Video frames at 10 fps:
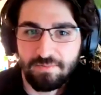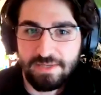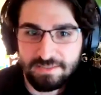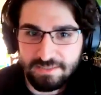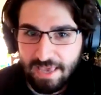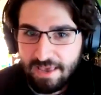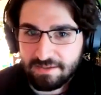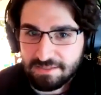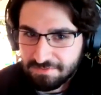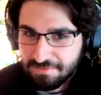we
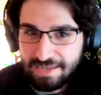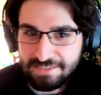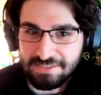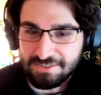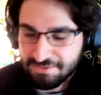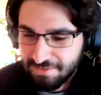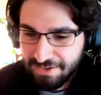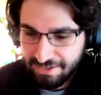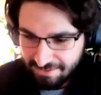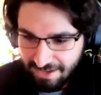scale as fast as
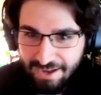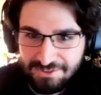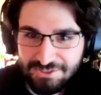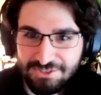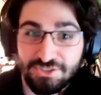funding allows.